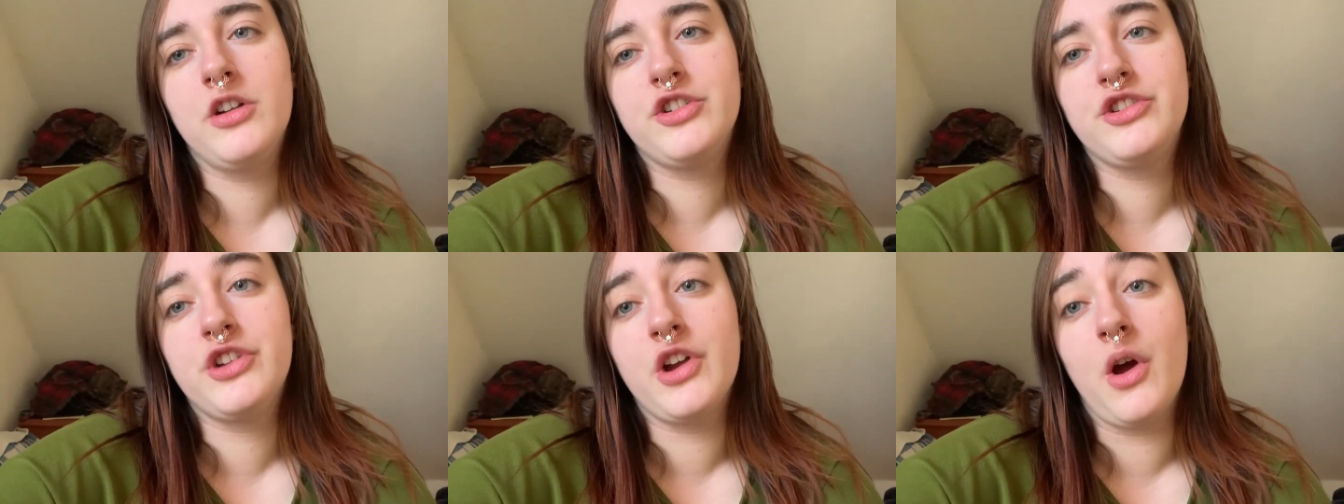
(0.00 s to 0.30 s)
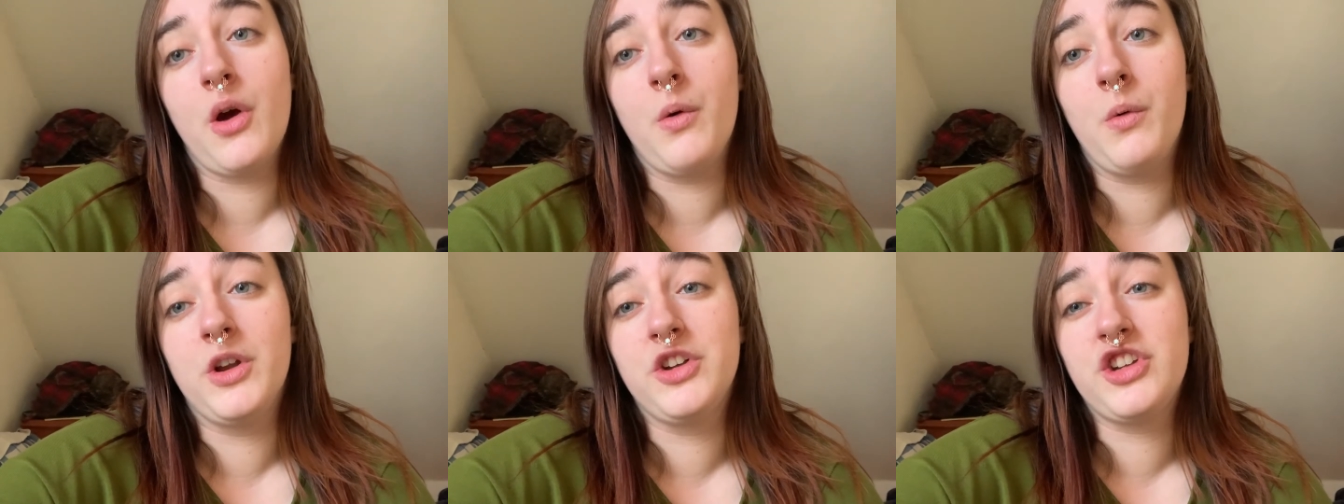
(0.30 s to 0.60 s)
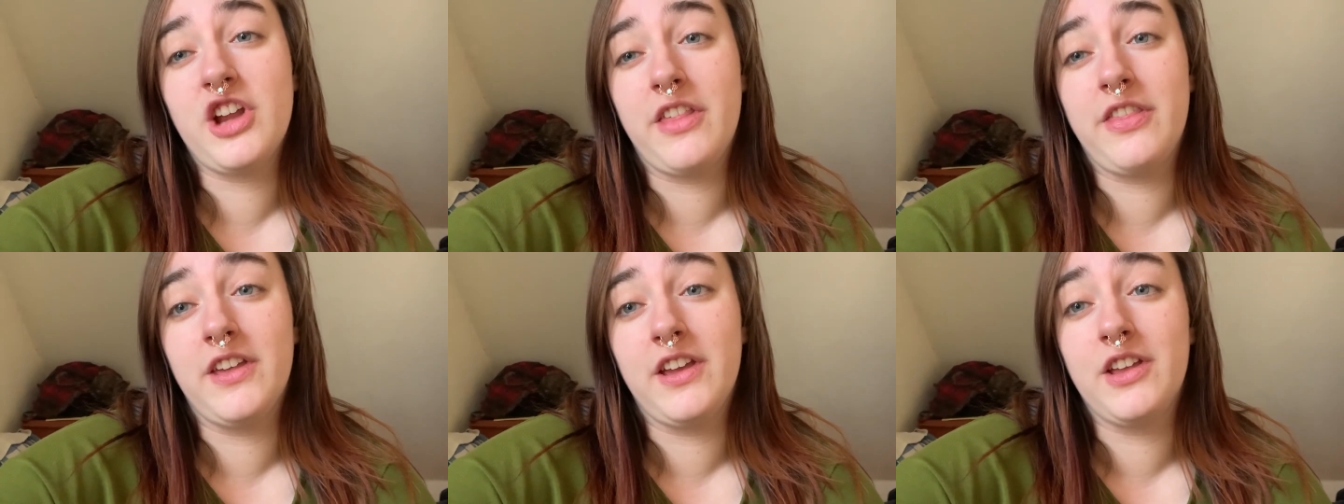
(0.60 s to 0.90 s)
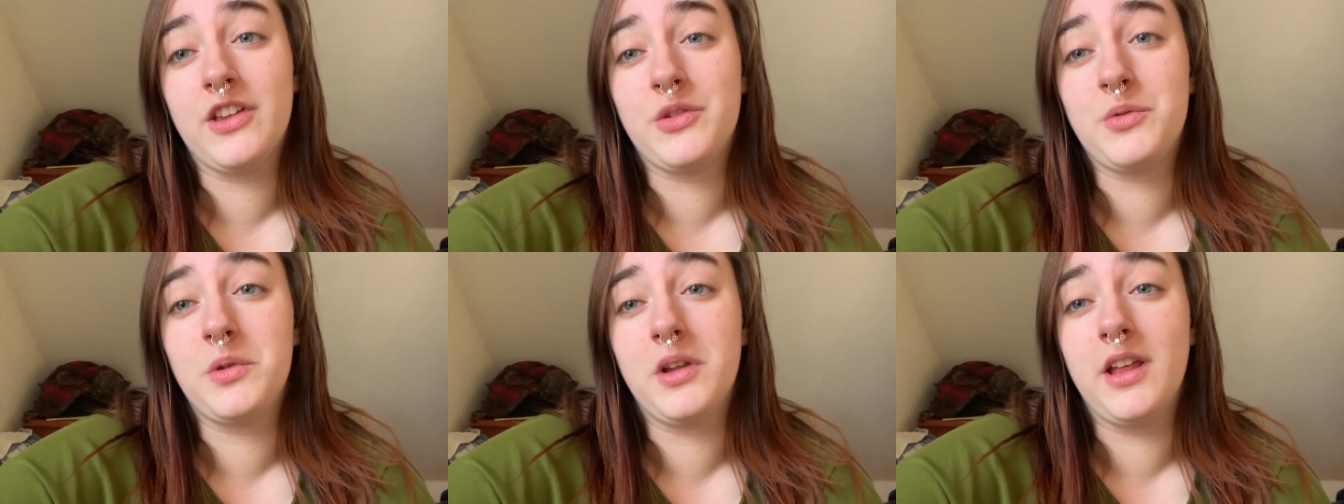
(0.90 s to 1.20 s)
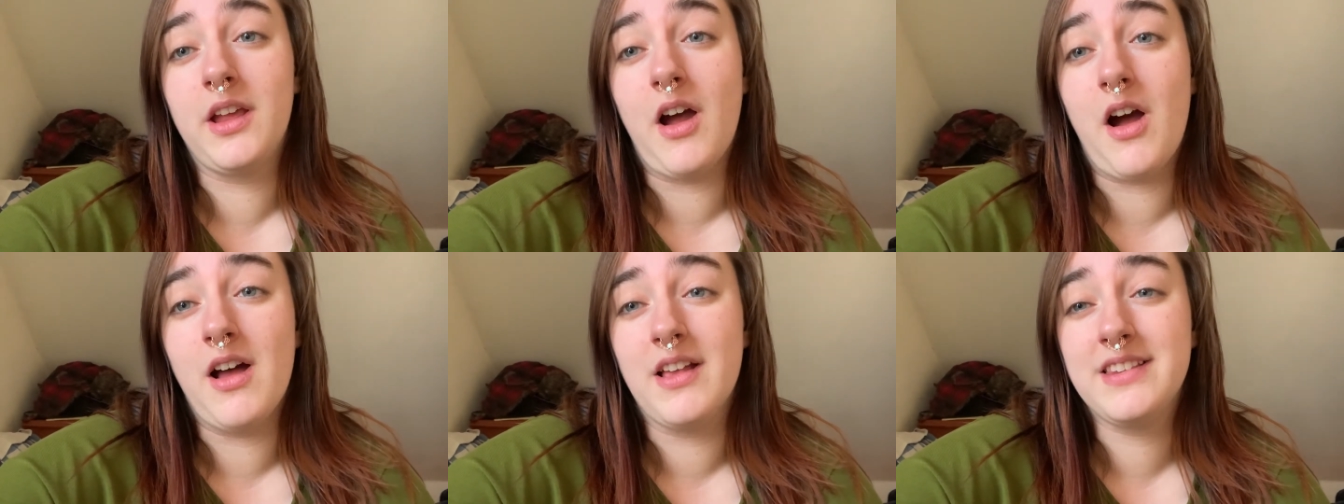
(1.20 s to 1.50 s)
show, which I think is
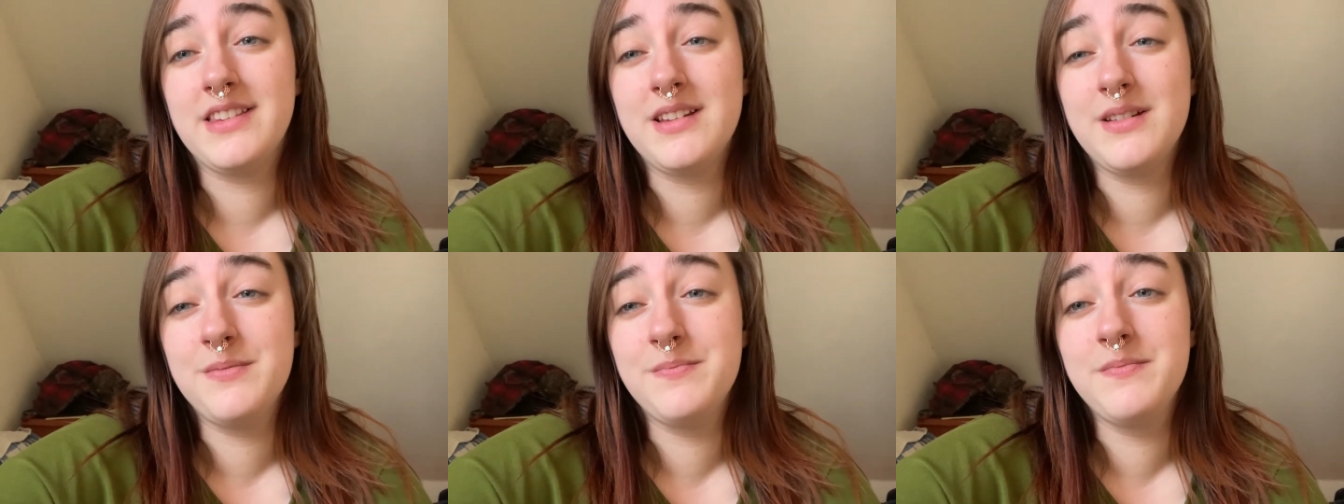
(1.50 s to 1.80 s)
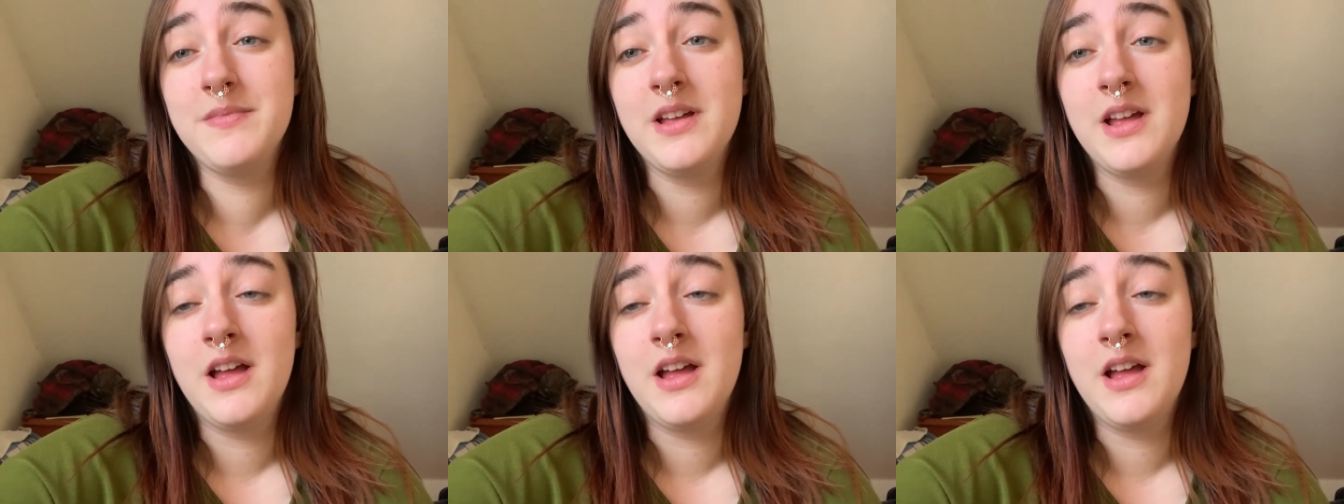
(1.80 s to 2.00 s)
really awesome.